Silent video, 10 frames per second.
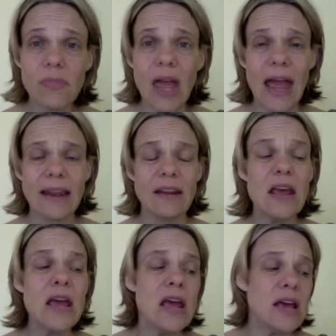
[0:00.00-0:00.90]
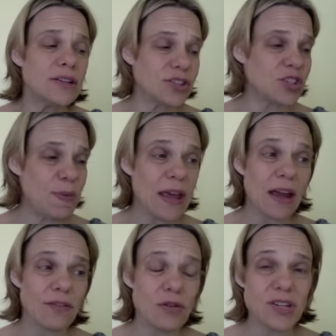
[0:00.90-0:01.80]
And just speaking
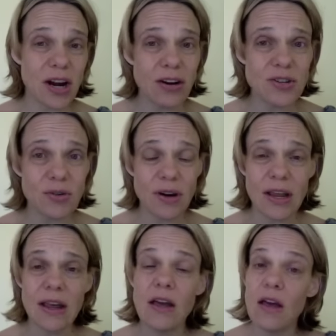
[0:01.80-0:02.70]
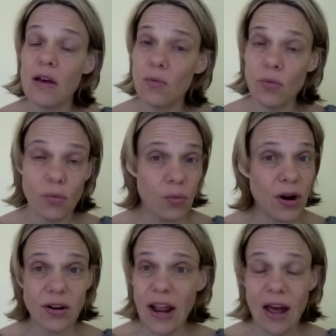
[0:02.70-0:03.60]
of new territory,
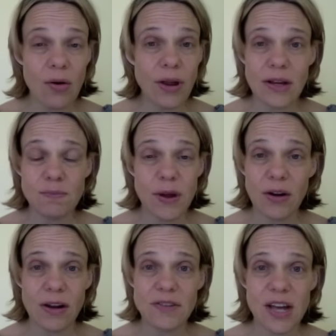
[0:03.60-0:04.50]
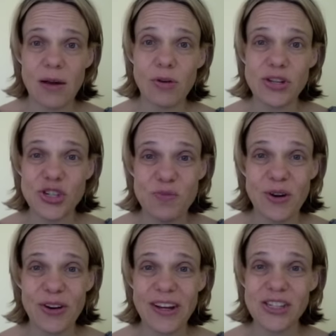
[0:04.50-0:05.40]
we're now in a period of time with
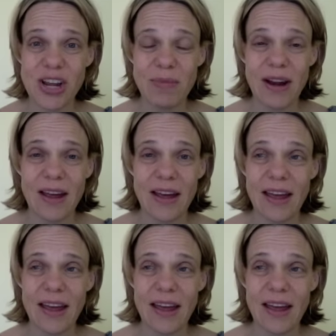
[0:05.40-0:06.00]
Jupiter in Gemini.